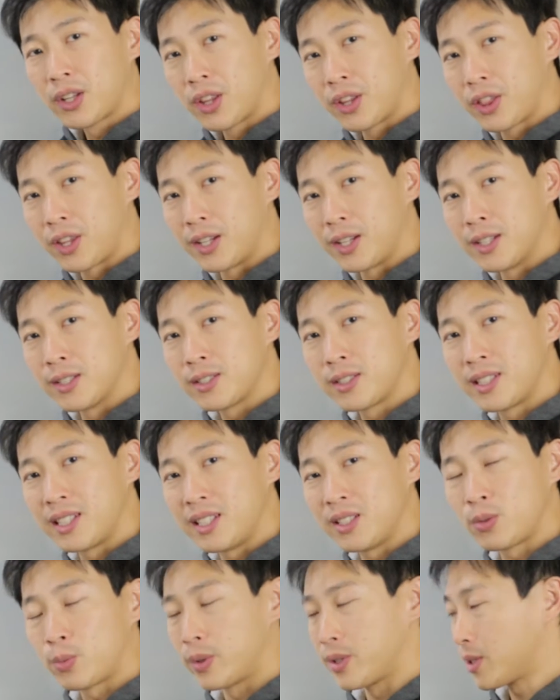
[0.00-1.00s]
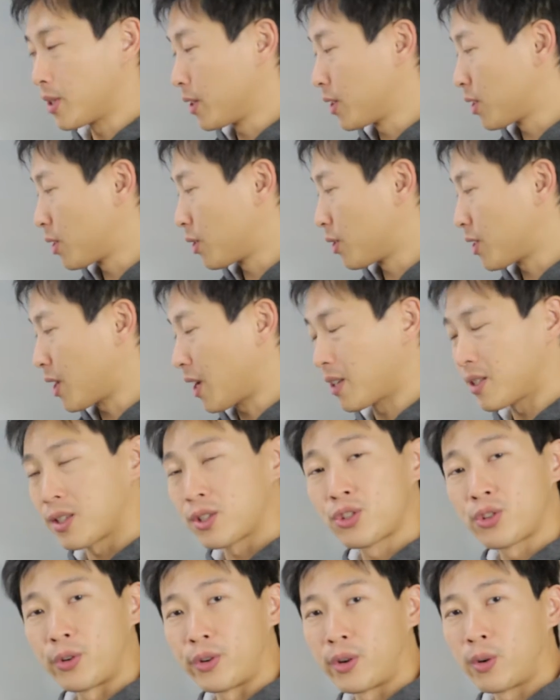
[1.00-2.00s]
The thing is, these resistors has a
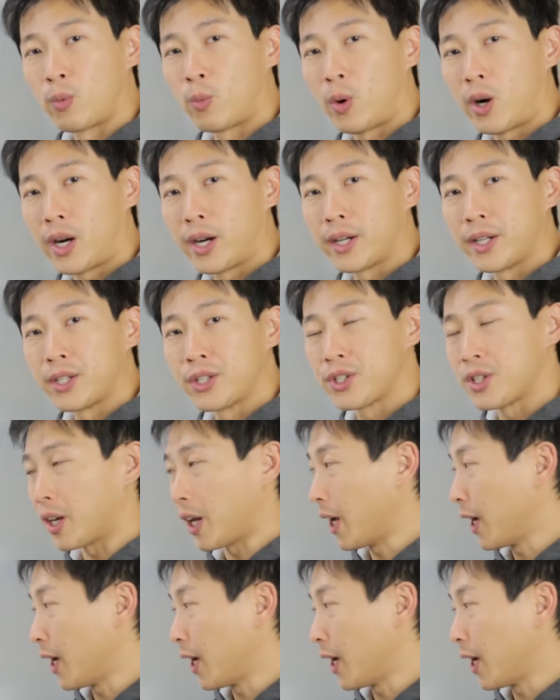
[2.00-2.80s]
certain wattage,